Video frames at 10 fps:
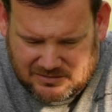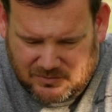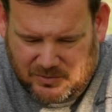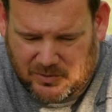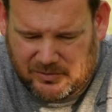So
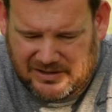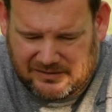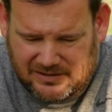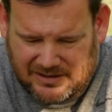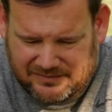where we only
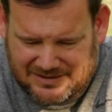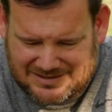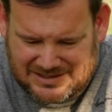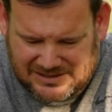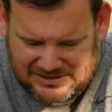have left
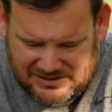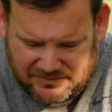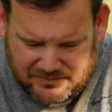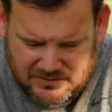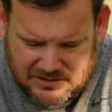is the
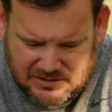leaf.